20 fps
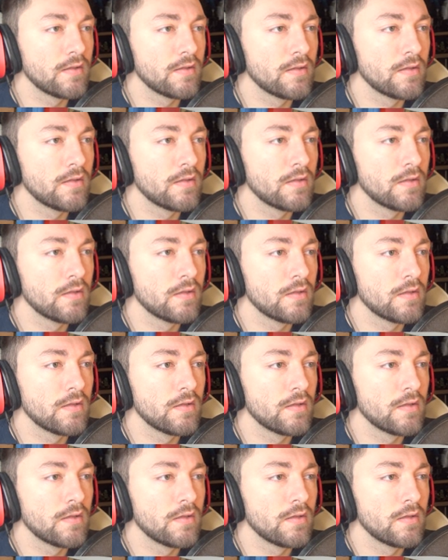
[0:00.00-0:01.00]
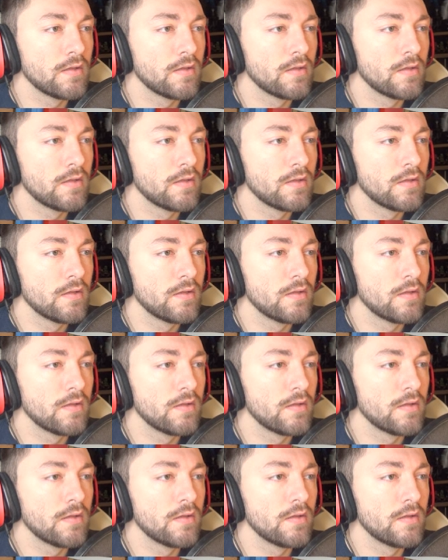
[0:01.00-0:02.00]

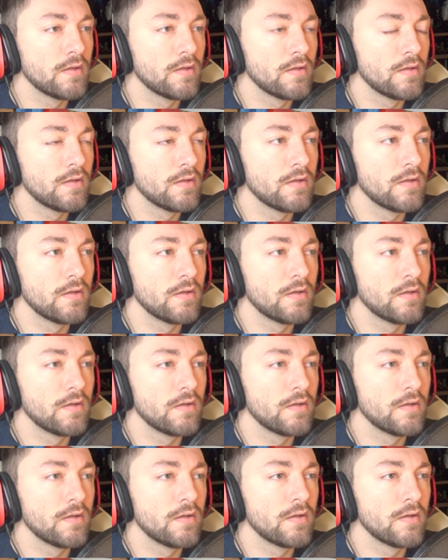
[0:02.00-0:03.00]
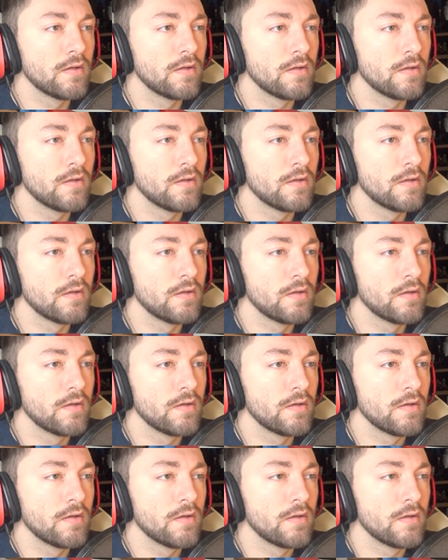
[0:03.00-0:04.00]

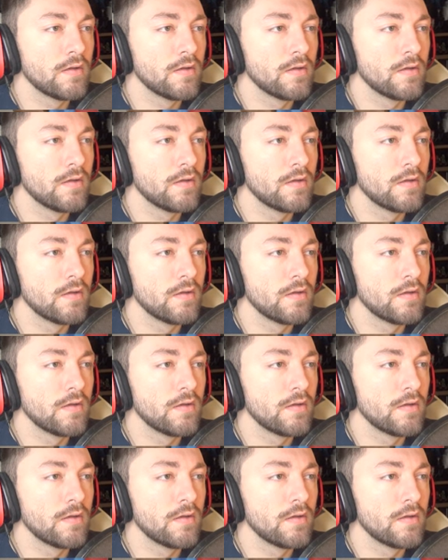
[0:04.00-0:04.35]
Nothing is said.